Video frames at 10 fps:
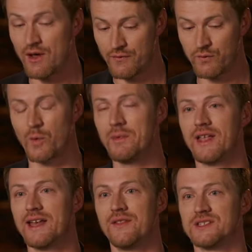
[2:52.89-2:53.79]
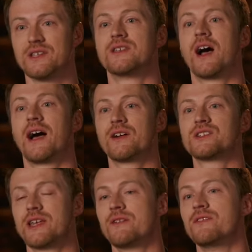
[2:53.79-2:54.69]
formulated this entire
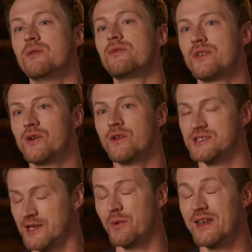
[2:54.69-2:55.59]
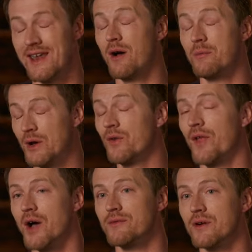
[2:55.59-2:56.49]
set of new theories that we now build
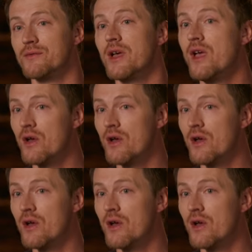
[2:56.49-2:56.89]
off of